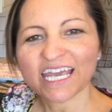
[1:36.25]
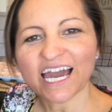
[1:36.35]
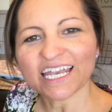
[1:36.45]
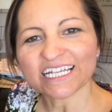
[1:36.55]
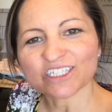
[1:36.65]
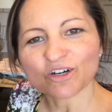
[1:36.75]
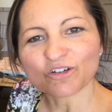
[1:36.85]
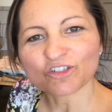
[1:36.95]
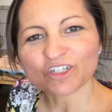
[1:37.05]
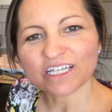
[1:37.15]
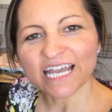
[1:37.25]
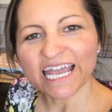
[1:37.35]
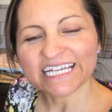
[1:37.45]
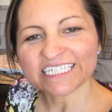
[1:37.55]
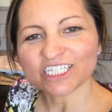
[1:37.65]
and it's
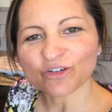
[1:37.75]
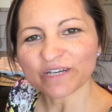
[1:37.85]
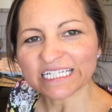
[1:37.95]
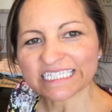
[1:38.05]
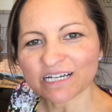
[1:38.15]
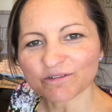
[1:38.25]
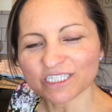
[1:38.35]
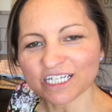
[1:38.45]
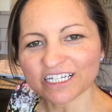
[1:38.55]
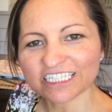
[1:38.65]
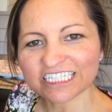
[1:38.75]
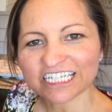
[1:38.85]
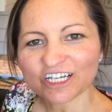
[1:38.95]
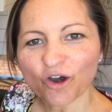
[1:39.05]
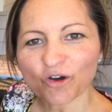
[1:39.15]
180 degrees Celsius,
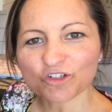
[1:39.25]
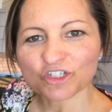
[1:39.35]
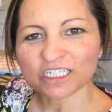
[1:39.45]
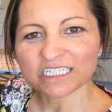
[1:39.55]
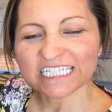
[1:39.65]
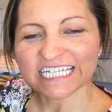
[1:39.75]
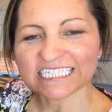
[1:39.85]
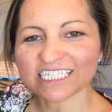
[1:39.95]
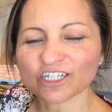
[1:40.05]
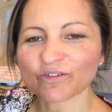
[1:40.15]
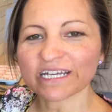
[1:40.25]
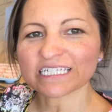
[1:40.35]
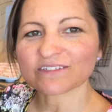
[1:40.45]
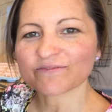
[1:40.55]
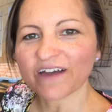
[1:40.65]
160 degrees
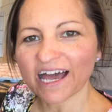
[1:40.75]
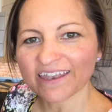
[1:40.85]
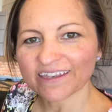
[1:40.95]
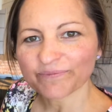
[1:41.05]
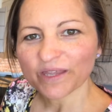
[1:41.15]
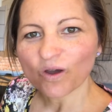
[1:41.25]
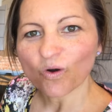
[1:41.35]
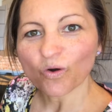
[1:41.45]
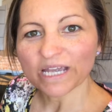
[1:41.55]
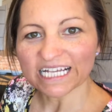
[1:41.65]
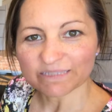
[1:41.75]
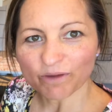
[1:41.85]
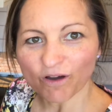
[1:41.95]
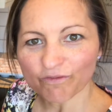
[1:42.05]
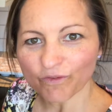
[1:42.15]
span, or gas
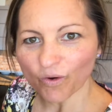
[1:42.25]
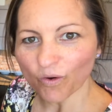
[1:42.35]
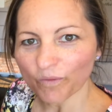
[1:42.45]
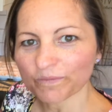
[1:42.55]
mark 4.